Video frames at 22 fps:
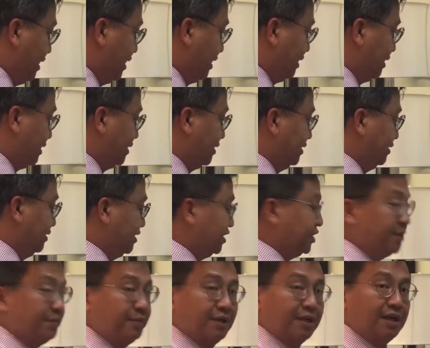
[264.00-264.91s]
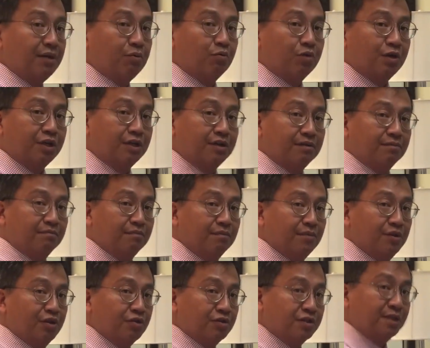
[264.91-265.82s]
and simulate what
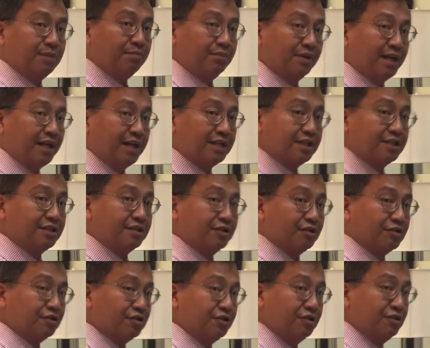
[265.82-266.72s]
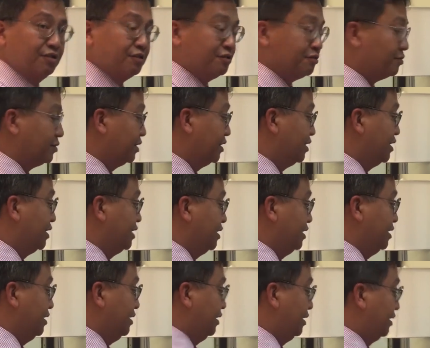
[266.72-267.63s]
those implants, those new
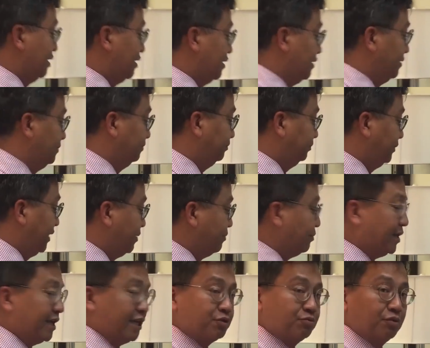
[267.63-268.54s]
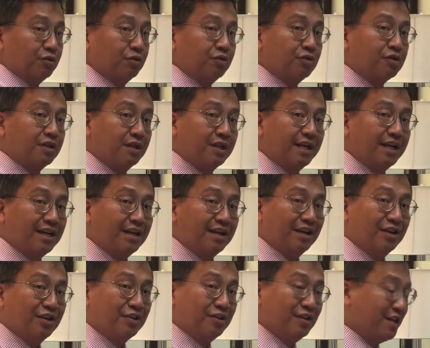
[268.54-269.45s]
implants would look
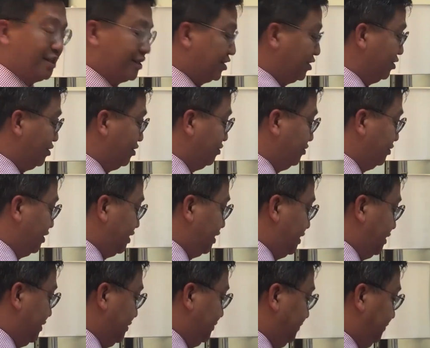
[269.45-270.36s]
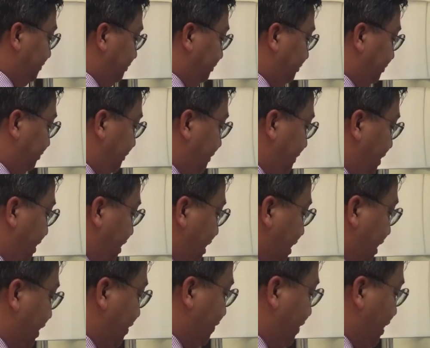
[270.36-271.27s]
like underneath clothes.
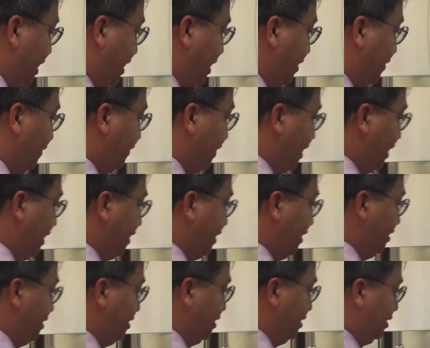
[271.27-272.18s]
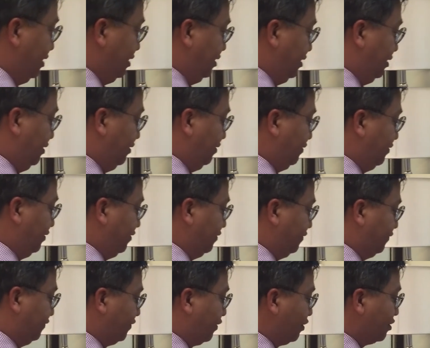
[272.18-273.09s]
I even have a
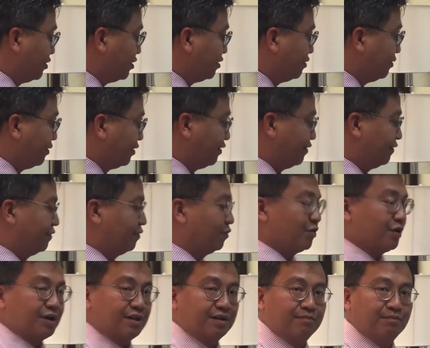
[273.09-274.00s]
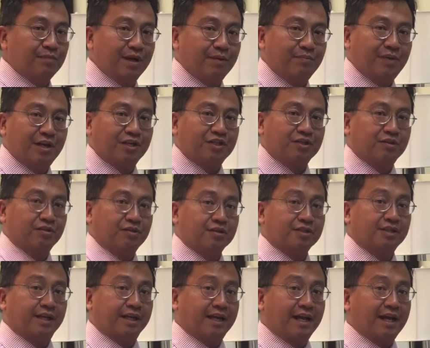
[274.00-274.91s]
photo of what my
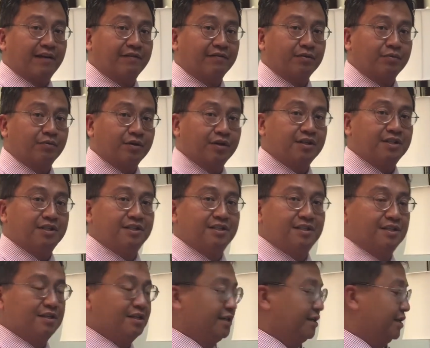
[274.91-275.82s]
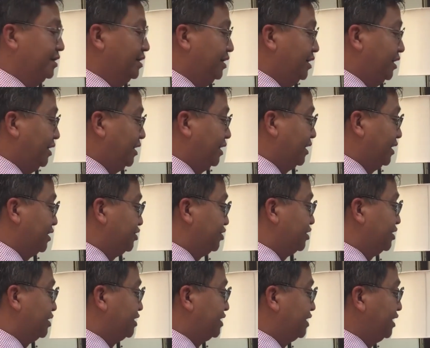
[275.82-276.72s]
patient looks like afterwards.
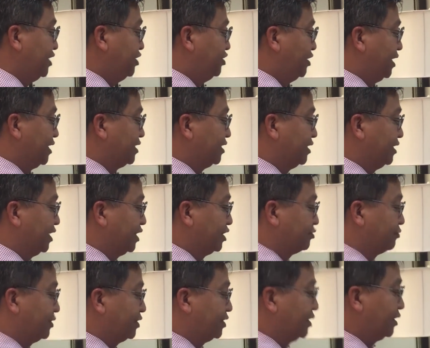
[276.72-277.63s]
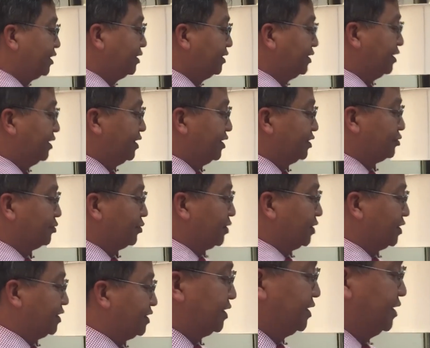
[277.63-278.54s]
And as you can see, she has a nice result.
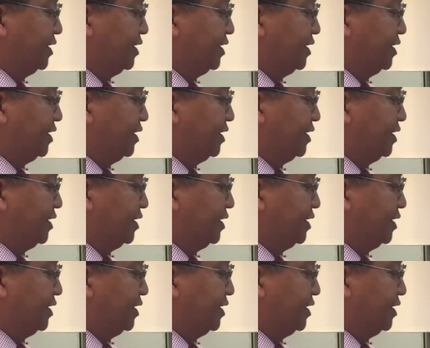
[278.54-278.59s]
This